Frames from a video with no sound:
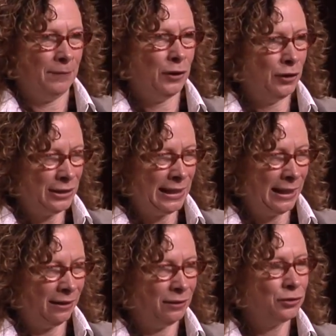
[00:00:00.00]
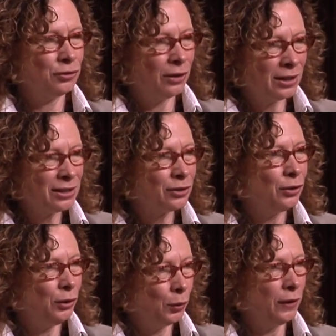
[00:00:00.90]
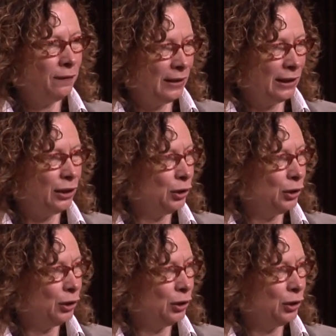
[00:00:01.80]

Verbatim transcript: or a dad. Trust your feeling,